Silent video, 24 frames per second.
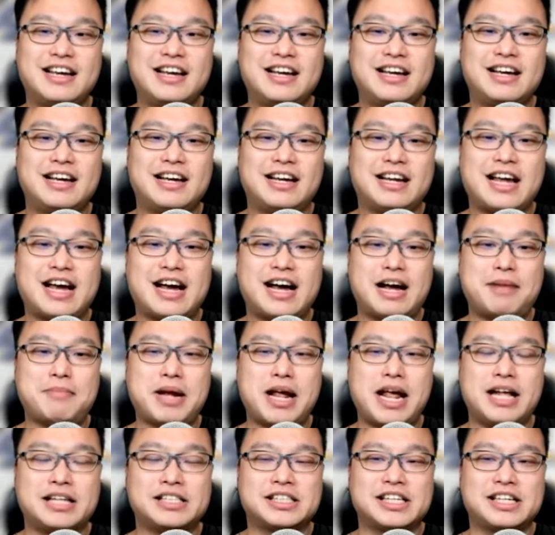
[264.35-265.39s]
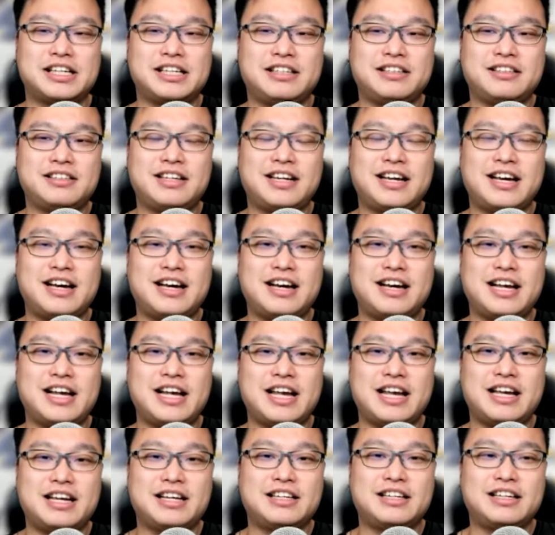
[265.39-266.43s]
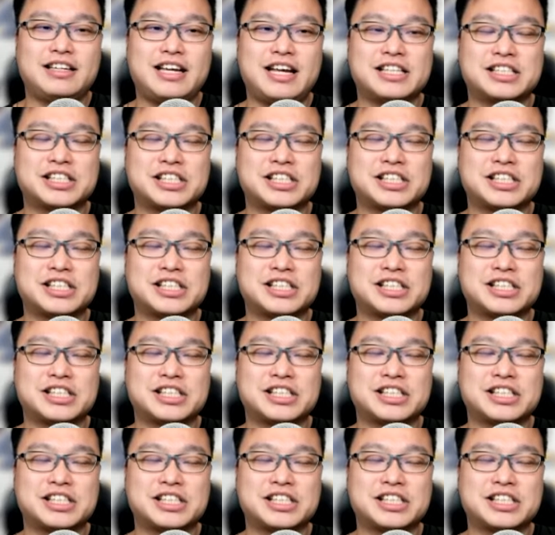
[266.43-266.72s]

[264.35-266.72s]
So the fact that it's below 1,000.